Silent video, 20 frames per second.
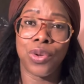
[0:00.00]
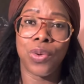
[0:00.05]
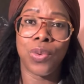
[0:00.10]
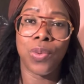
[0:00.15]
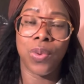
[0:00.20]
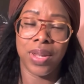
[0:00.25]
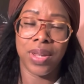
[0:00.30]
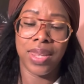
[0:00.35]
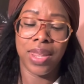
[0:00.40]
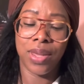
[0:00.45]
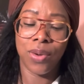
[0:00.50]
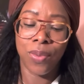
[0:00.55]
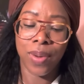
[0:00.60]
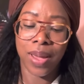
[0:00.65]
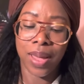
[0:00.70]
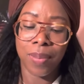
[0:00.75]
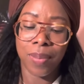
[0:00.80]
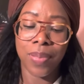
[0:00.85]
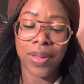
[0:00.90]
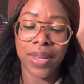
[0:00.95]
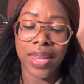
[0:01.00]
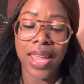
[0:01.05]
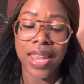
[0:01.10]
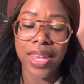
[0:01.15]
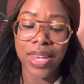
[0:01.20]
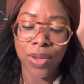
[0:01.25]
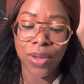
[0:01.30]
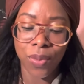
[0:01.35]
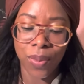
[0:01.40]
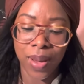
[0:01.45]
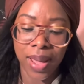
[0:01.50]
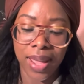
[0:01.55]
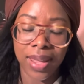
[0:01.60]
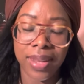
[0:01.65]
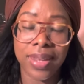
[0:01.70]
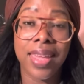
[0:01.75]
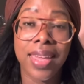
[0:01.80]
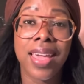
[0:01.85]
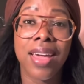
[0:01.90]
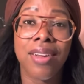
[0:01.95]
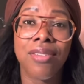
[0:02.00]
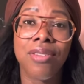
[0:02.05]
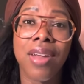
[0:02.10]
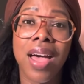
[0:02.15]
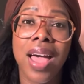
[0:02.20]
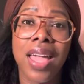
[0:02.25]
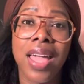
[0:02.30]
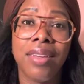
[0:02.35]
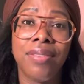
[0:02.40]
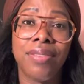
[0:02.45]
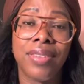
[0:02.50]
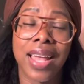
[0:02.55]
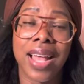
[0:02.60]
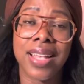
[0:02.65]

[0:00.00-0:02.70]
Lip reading: what they were, but anyway, they arrived